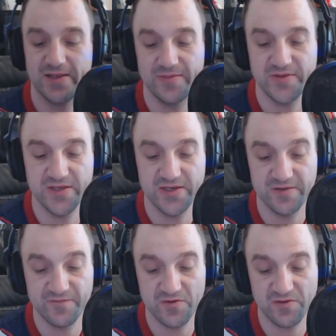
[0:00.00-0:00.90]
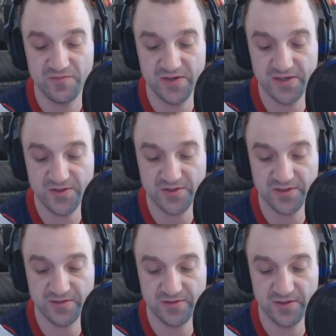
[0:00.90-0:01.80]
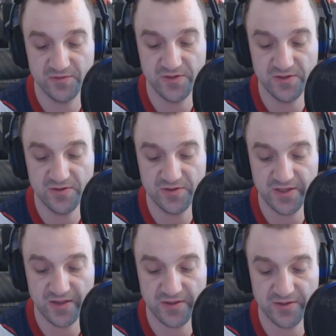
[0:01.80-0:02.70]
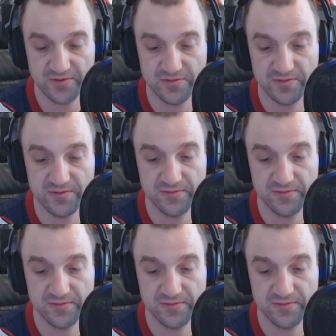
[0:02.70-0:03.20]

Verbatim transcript: Limited anniversary edition. 100 years of Galliker's.